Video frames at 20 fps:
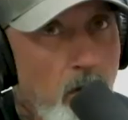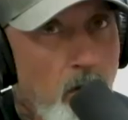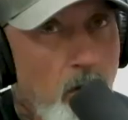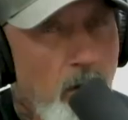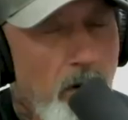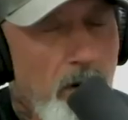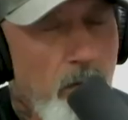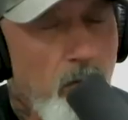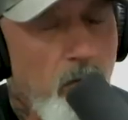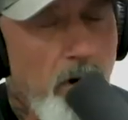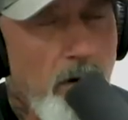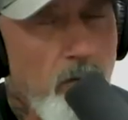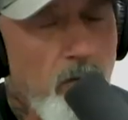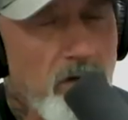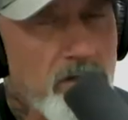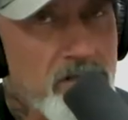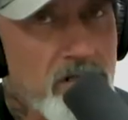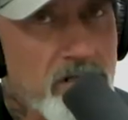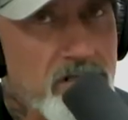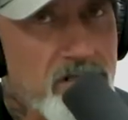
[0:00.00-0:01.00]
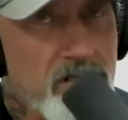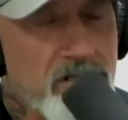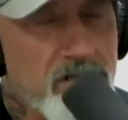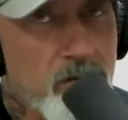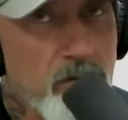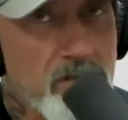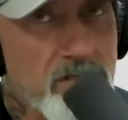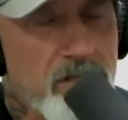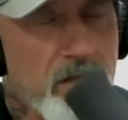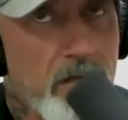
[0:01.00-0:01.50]
Well, when when was this?
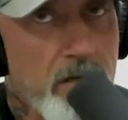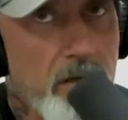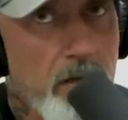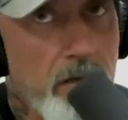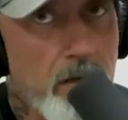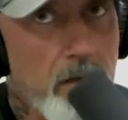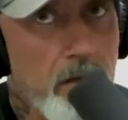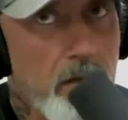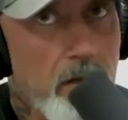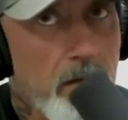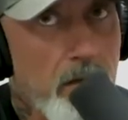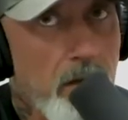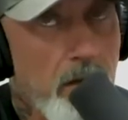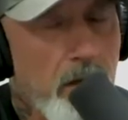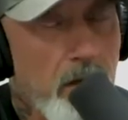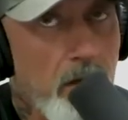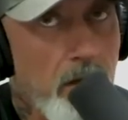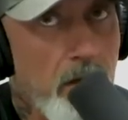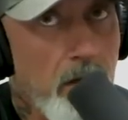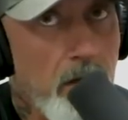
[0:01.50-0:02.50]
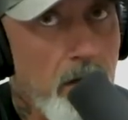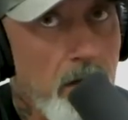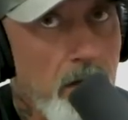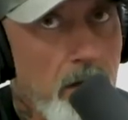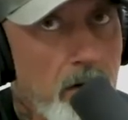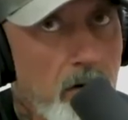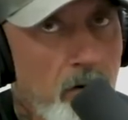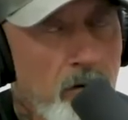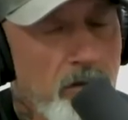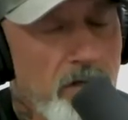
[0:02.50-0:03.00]
This was the
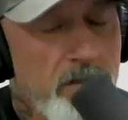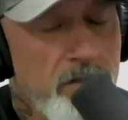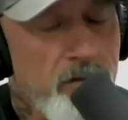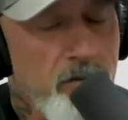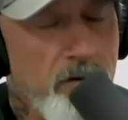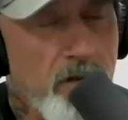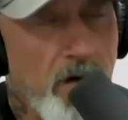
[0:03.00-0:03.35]
uh, early two